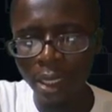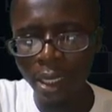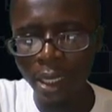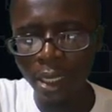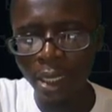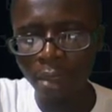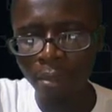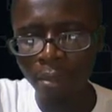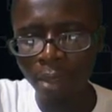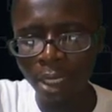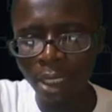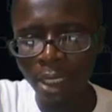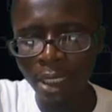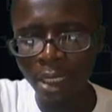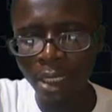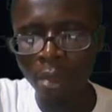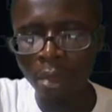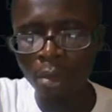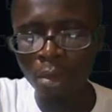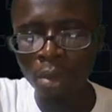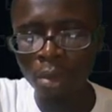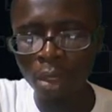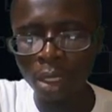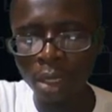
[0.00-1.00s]
And by the
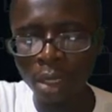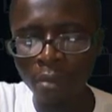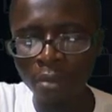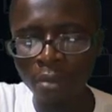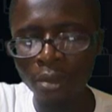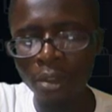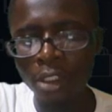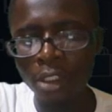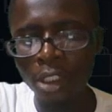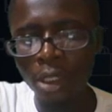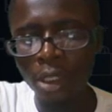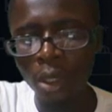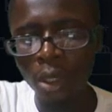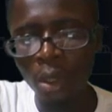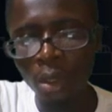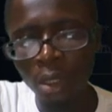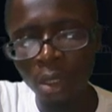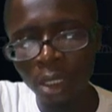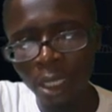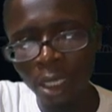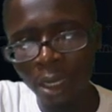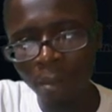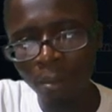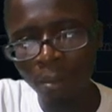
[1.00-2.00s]
time we would have
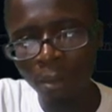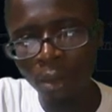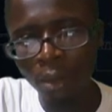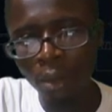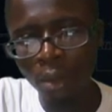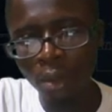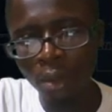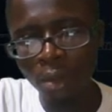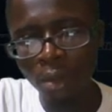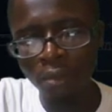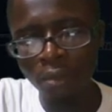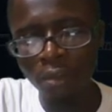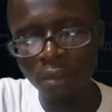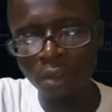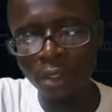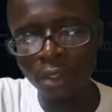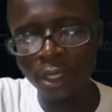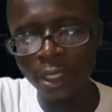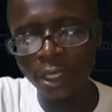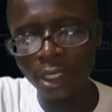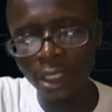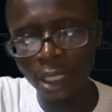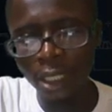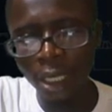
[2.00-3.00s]
returned that ball
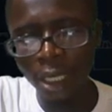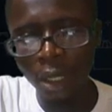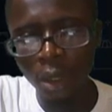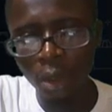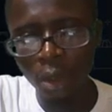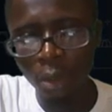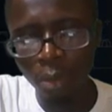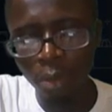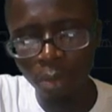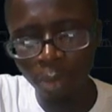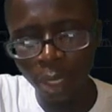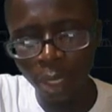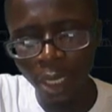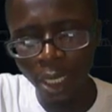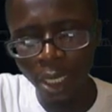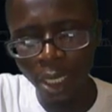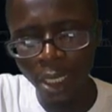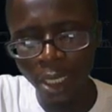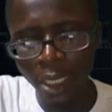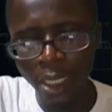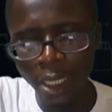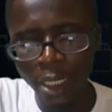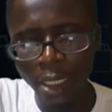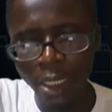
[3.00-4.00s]
for a second
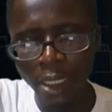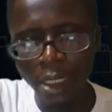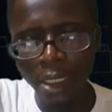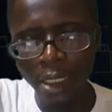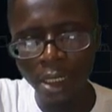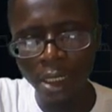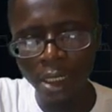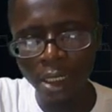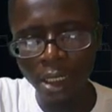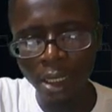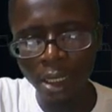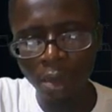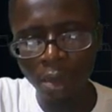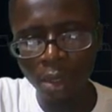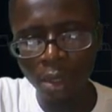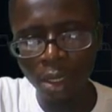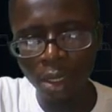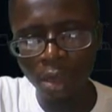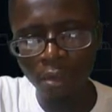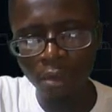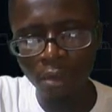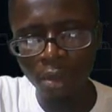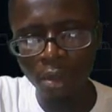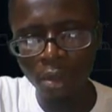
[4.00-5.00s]
pick, that will
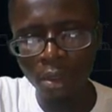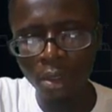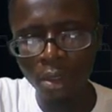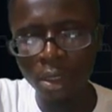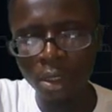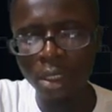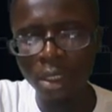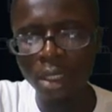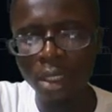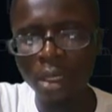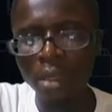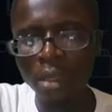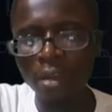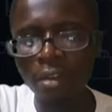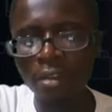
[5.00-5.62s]
give us